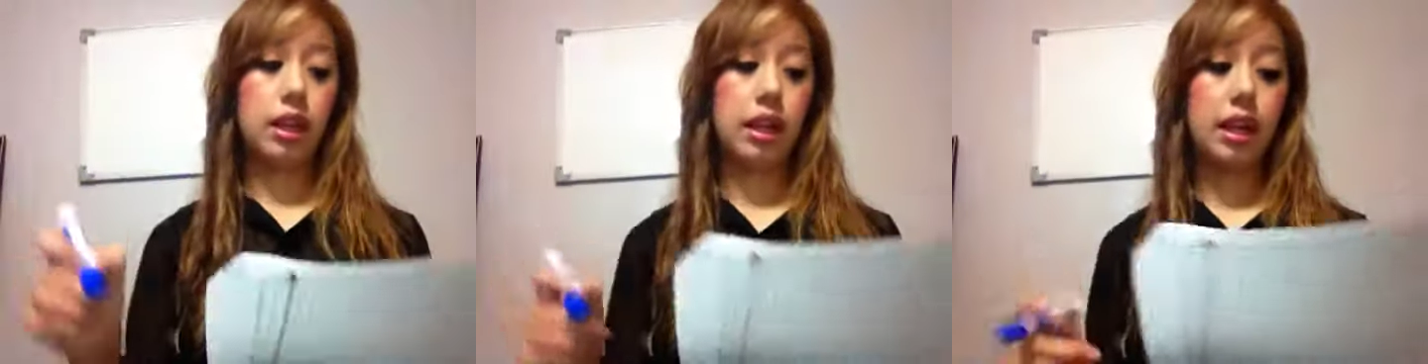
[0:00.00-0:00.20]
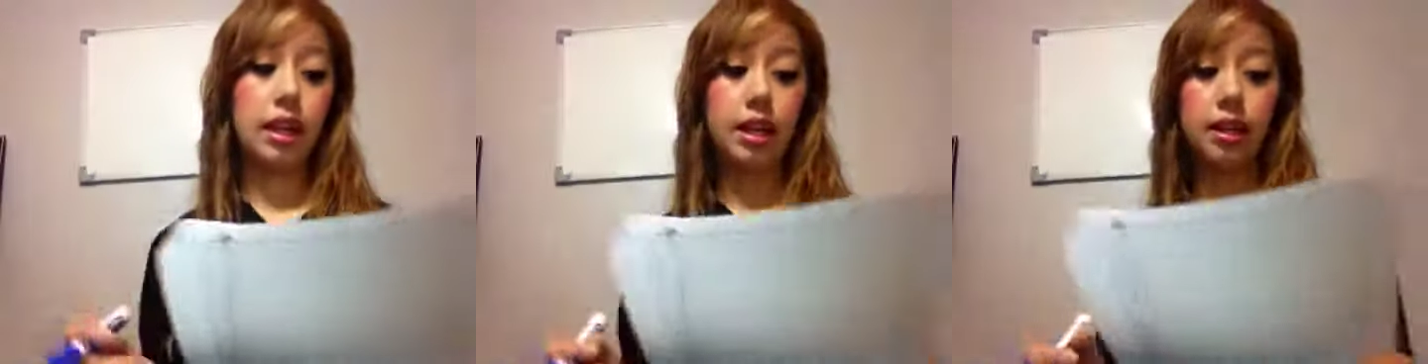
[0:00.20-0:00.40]

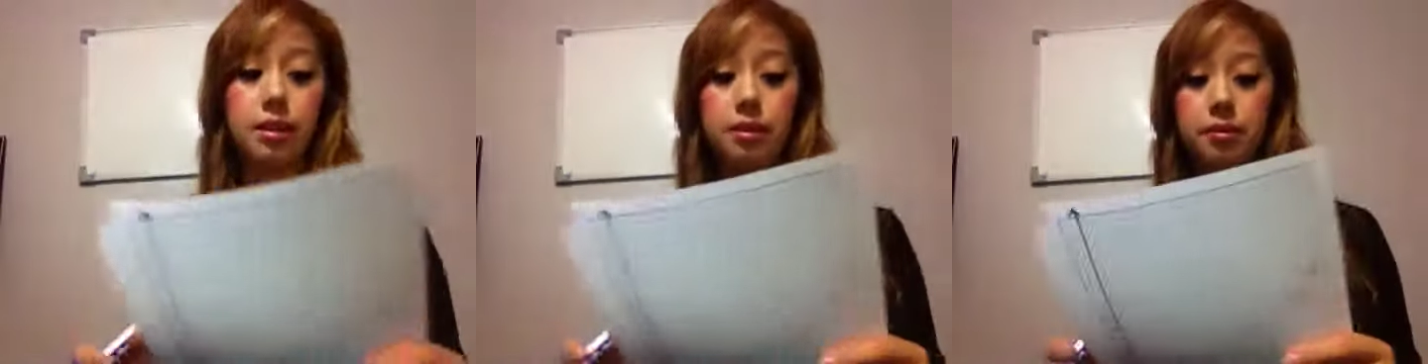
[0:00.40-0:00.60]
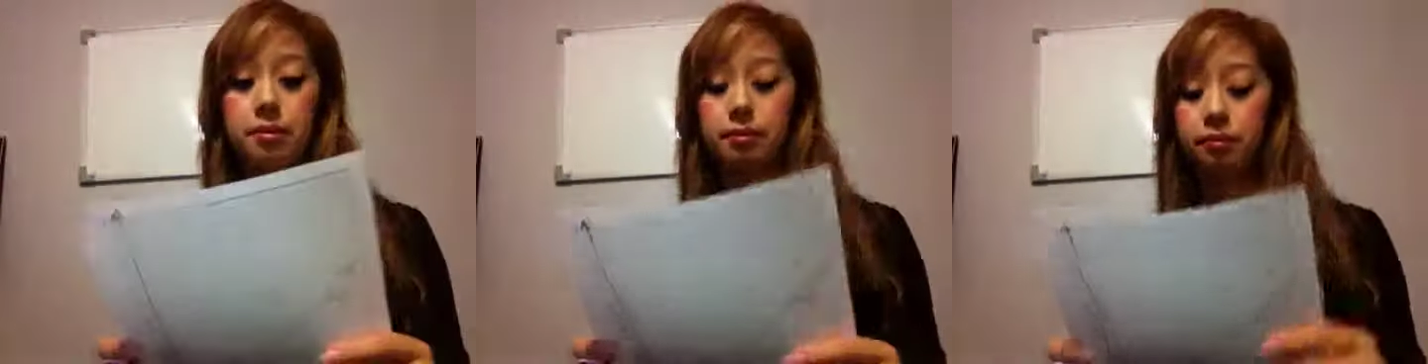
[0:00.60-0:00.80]
and
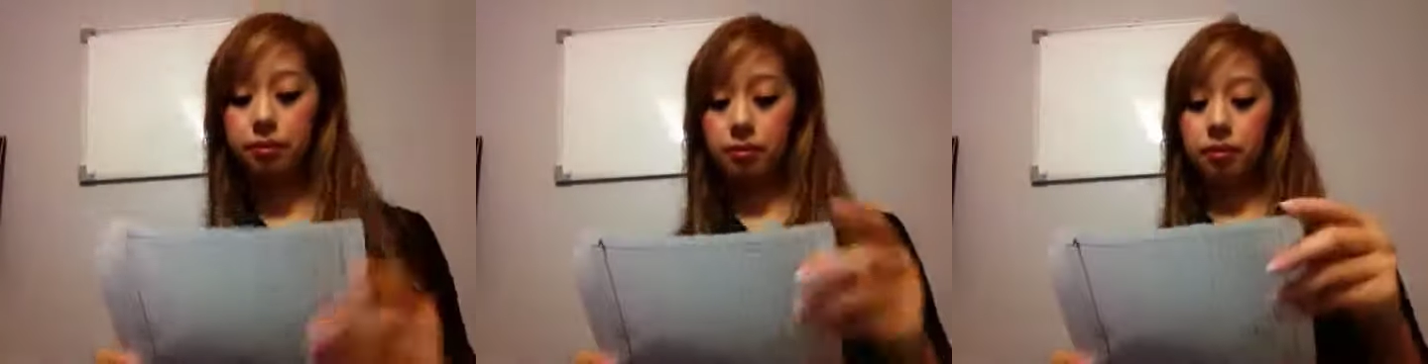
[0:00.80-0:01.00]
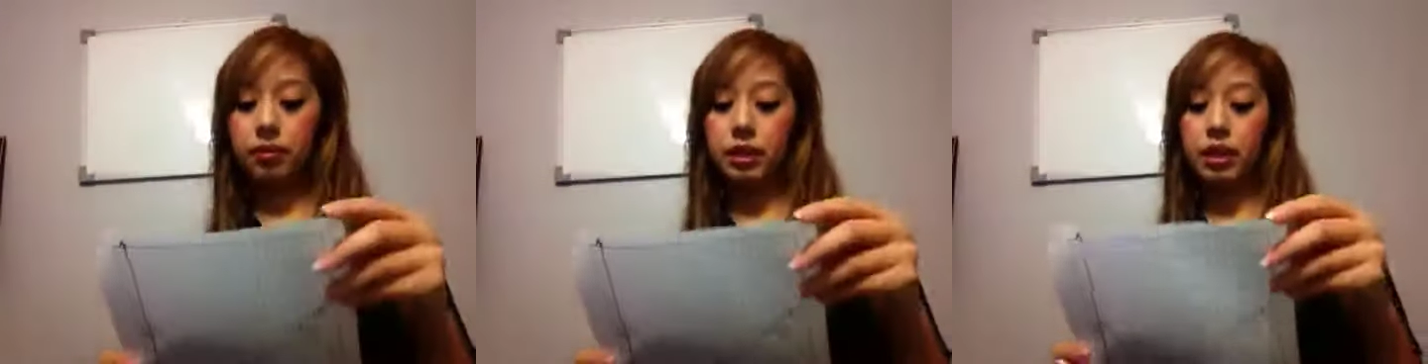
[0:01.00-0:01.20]

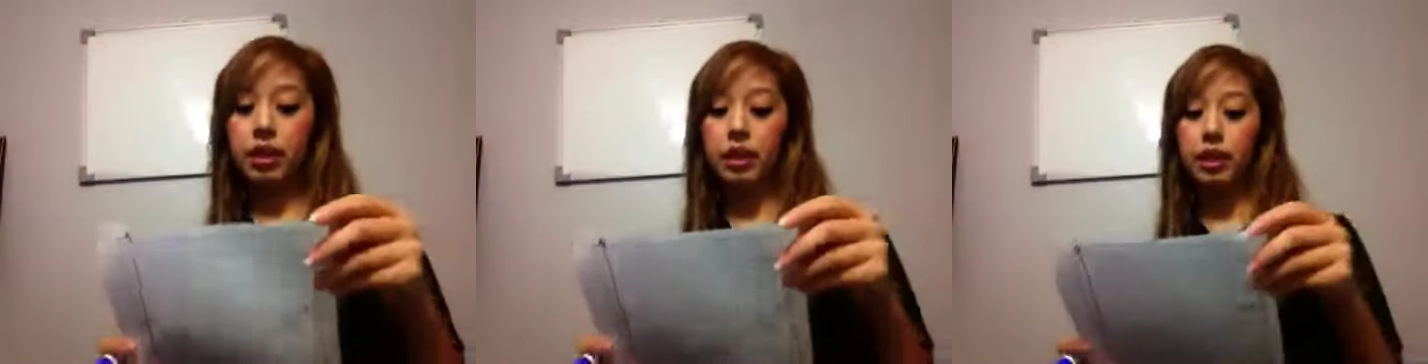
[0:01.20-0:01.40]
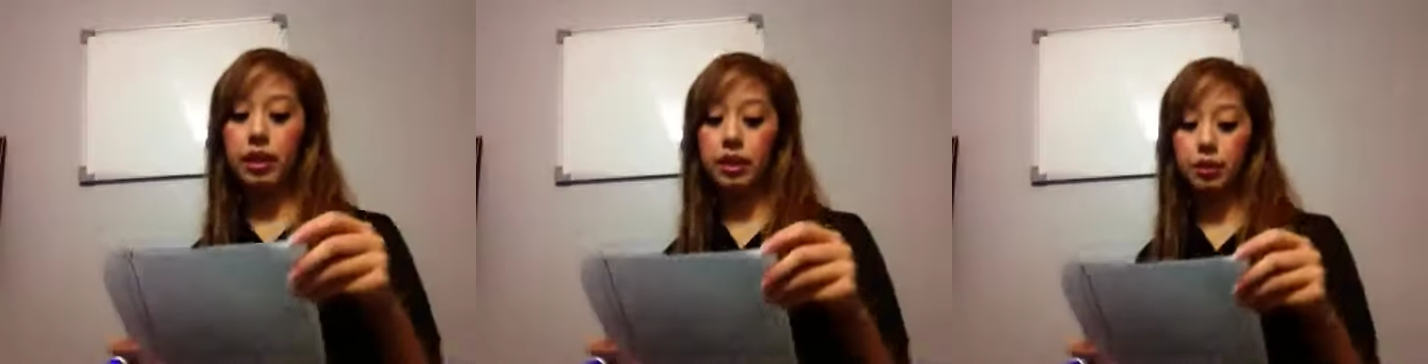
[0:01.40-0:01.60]

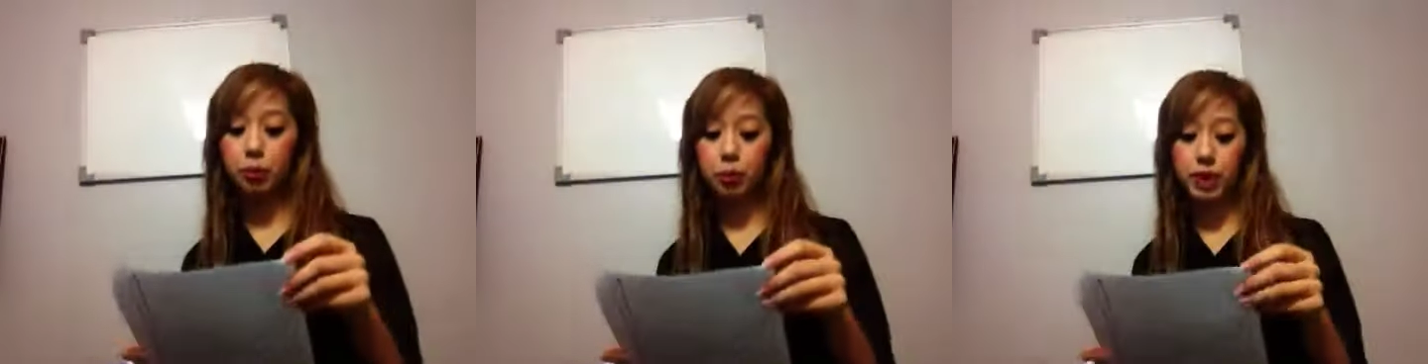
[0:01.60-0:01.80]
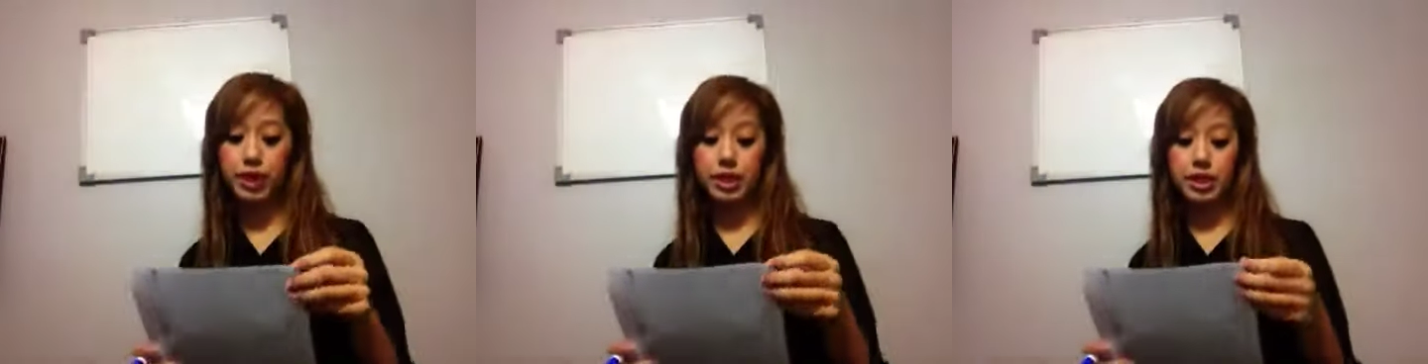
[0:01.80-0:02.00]
it
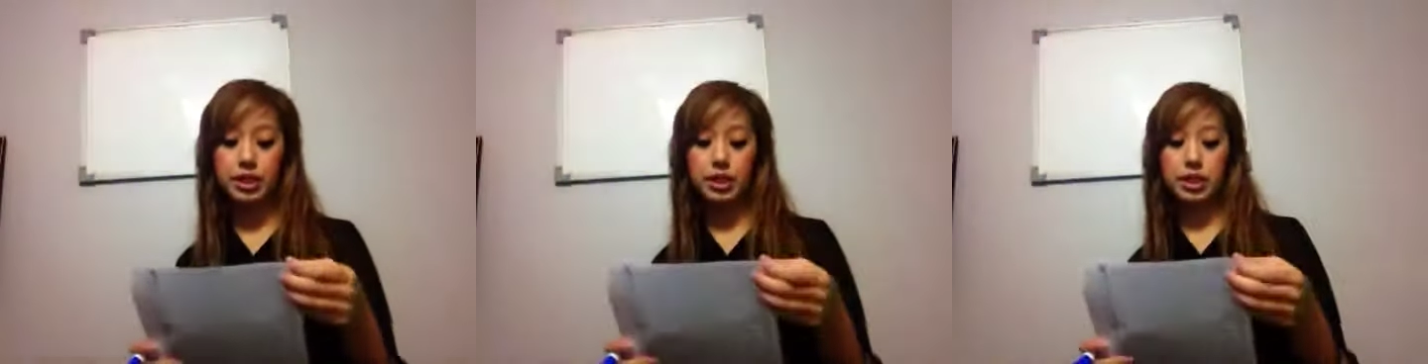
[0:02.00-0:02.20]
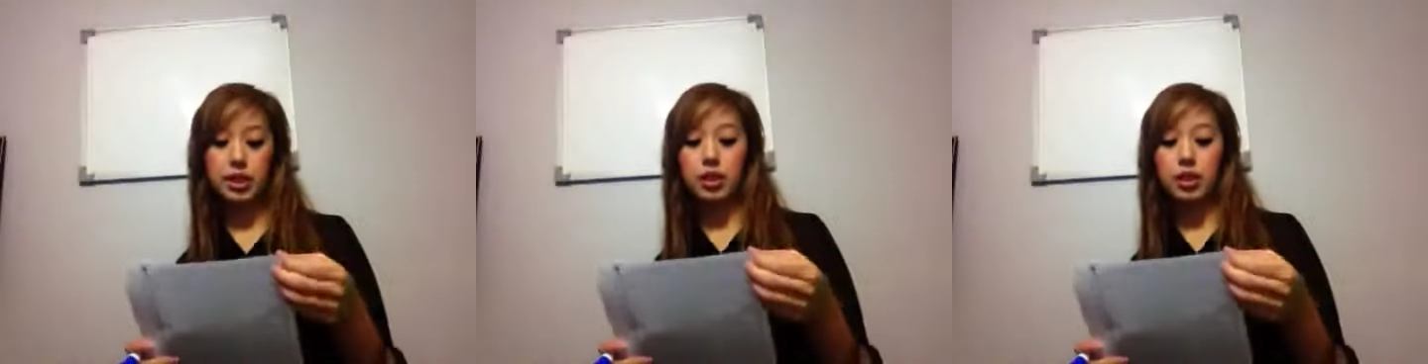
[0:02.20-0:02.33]
reads,